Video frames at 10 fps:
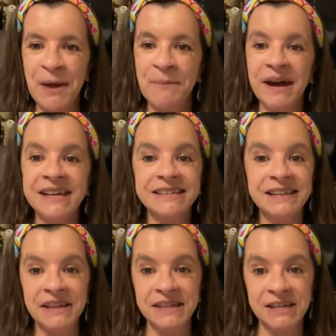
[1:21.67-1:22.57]
but it's
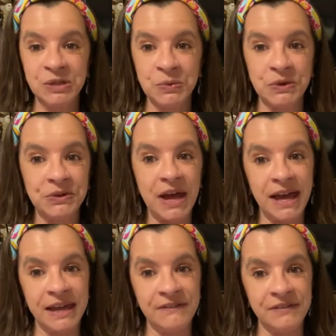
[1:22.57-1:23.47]
not the end of the world. I
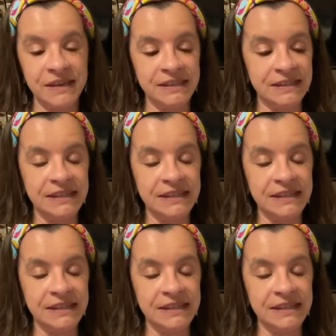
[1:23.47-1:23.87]
can fix this.